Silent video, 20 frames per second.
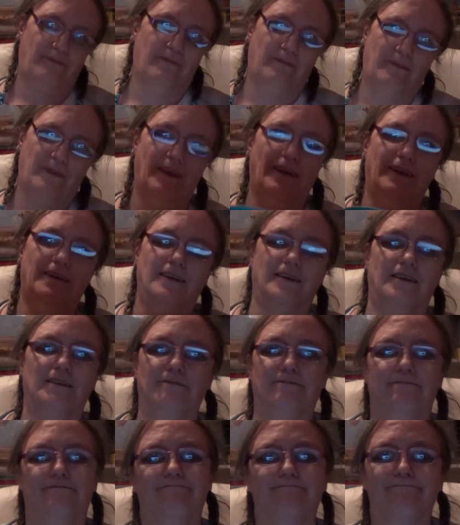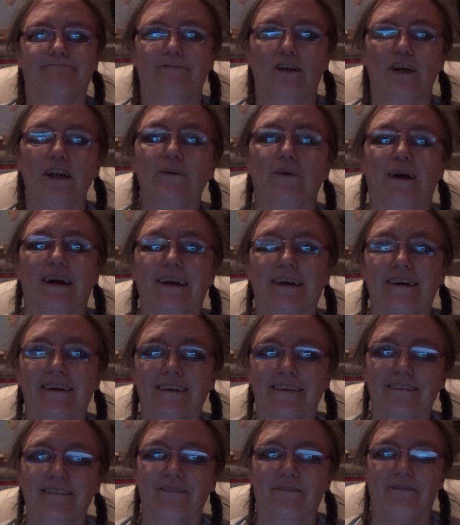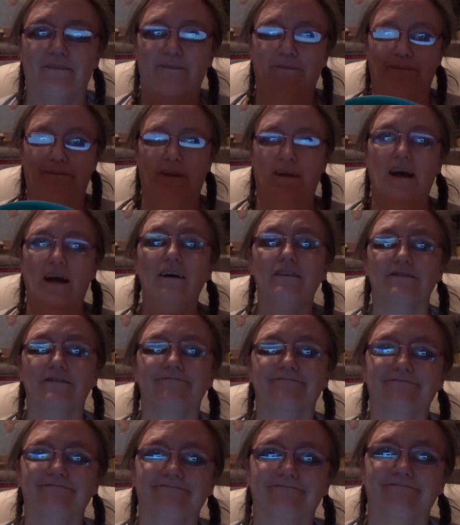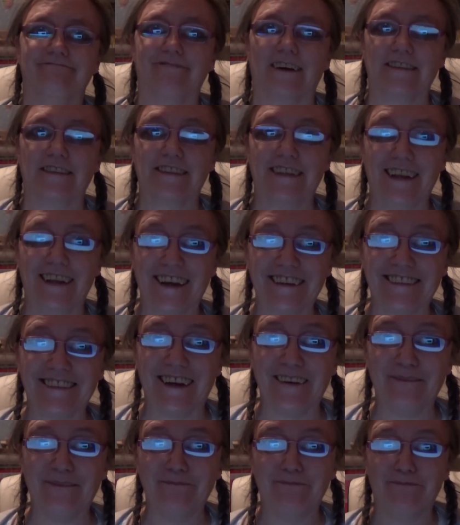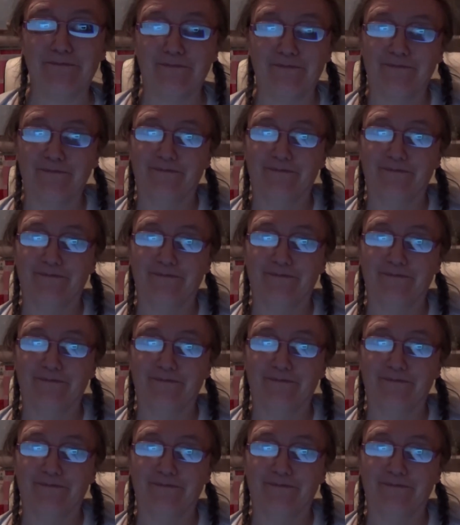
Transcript: So anyway, there you are. I'll see you next time.